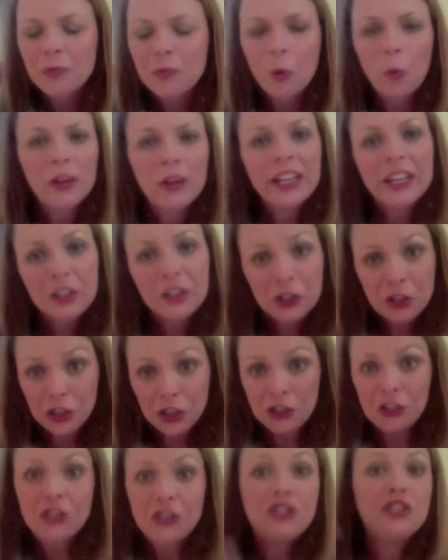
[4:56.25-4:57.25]
we need to
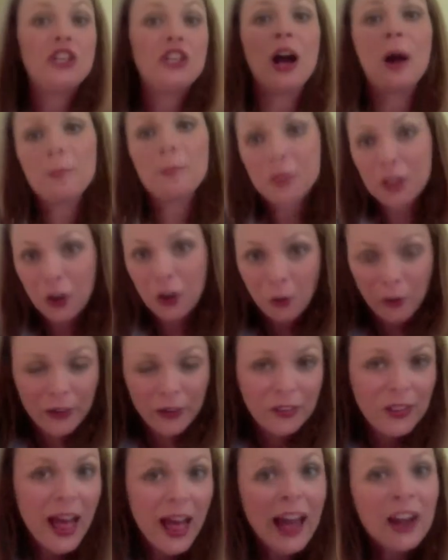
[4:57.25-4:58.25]
just jump the
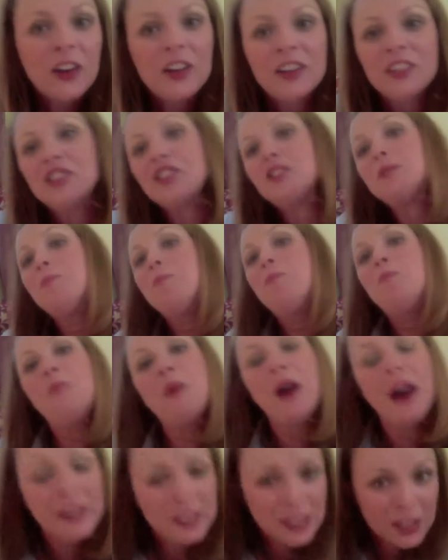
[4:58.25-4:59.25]
career ladder and just
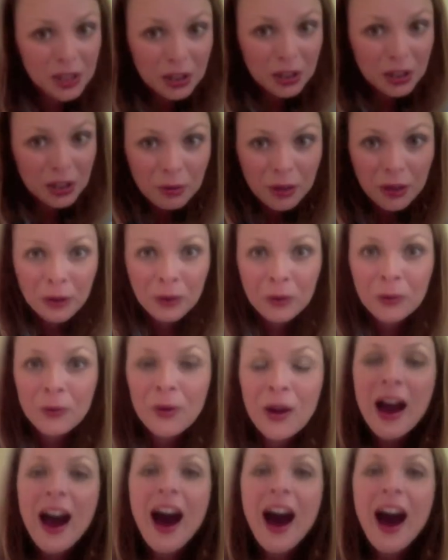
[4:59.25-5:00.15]
bust through